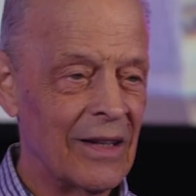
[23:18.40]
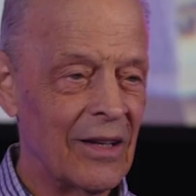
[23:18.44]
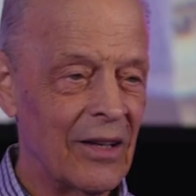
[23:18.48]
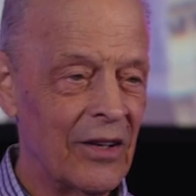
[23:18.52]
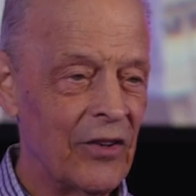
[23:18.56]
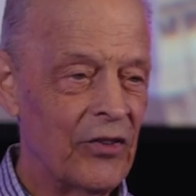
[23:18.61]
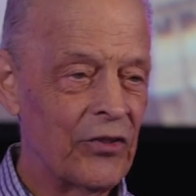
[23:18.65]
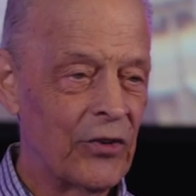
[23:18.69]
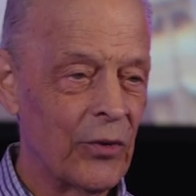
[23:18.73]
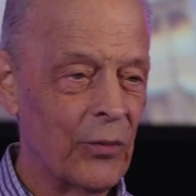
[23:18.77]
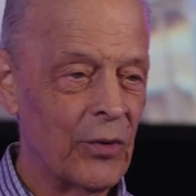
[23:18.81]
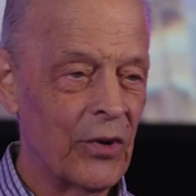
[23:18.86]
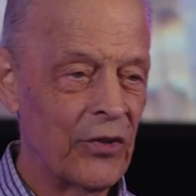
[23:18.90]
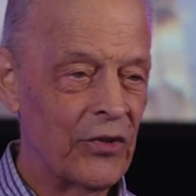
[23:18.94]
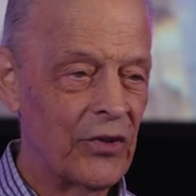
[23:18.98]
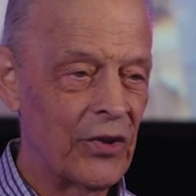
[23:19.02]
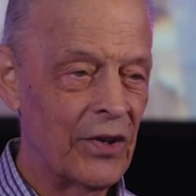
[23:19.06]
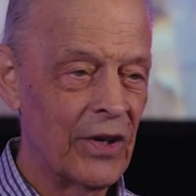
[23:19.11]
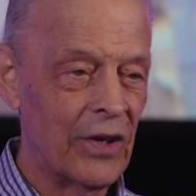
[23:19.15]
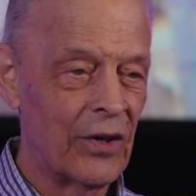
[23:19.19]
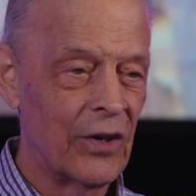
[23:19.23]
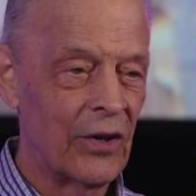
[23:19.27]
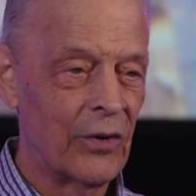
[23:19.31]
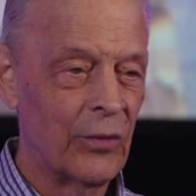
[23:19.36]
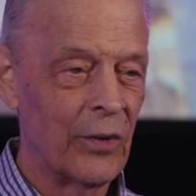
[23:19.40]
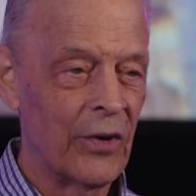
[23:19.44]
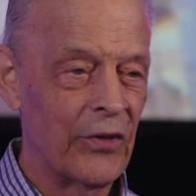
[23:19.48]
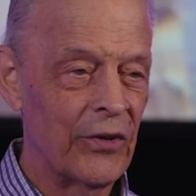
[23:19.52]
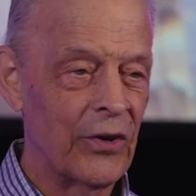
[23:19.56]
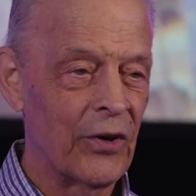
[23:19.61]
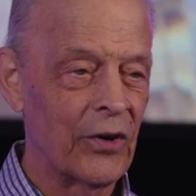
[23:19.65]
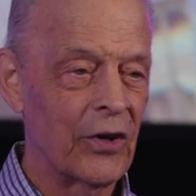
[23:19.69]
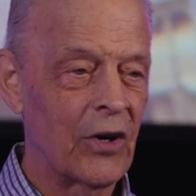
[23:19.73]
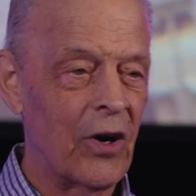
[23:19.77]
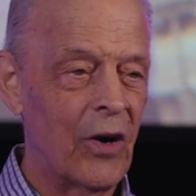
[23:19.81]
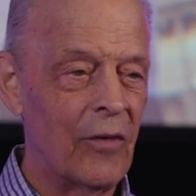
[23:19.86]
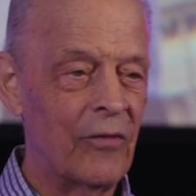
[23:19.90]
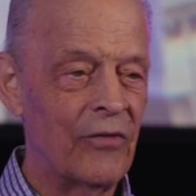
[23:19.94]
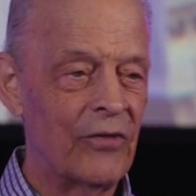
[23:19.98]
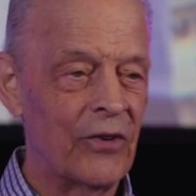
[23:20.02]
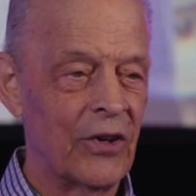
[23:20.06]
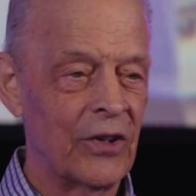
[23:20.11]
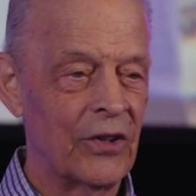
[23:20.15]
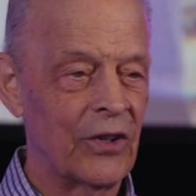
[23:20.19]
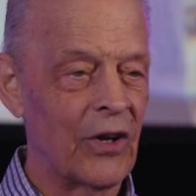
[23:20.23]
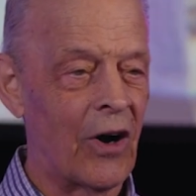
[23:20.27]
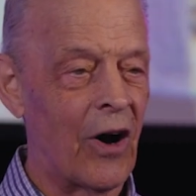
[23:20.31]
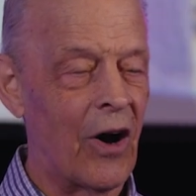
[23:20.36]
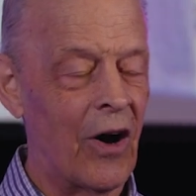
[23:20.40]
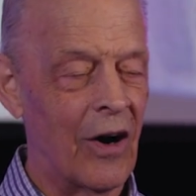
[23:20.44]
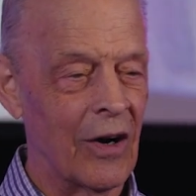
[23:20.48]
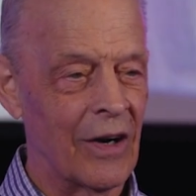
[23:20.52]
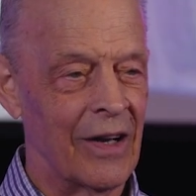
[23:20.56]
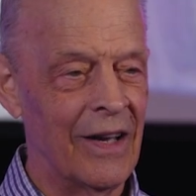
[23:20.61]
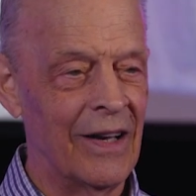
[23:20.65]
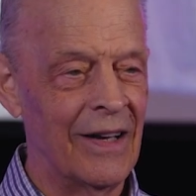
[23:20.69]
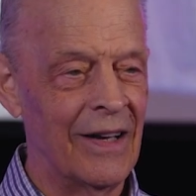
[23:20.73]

Lisa was here with her comfort dog